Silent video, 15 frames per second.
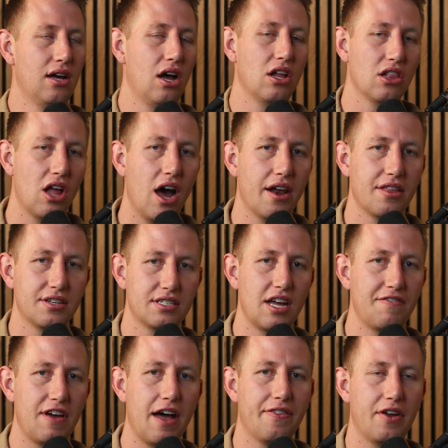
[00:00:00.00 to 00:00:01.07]
a lot of the
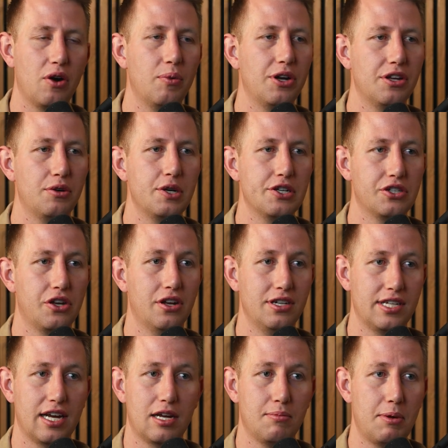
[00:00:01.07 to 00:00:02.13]
stuff out there really, really is good, and
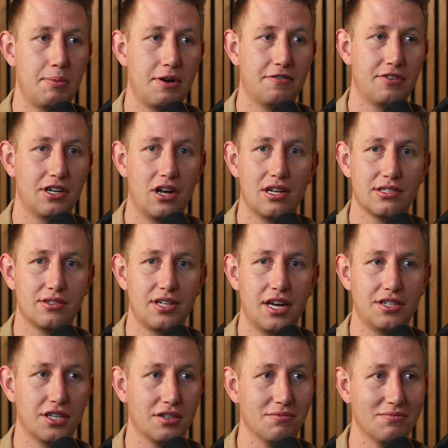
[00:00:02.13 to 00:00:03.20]
take them up on a free
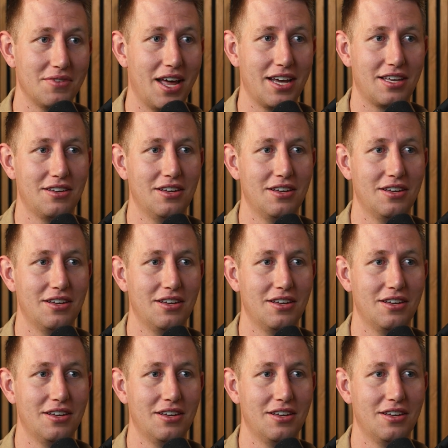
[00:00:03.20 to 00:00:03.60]
consultation. Like